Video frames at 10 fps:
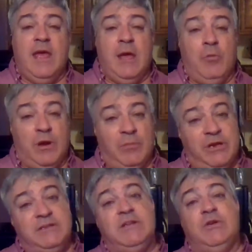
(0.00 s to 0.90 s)
And what I'm
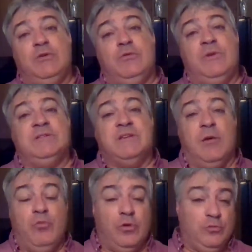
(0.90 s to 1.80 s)
going to do is
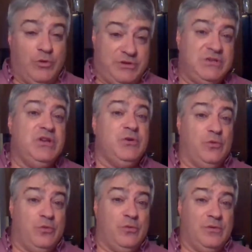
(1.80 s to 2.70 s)
come World War
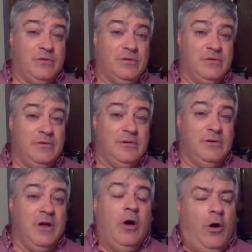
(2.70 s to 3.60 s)
II,
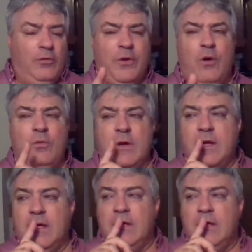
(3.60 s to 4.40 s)
although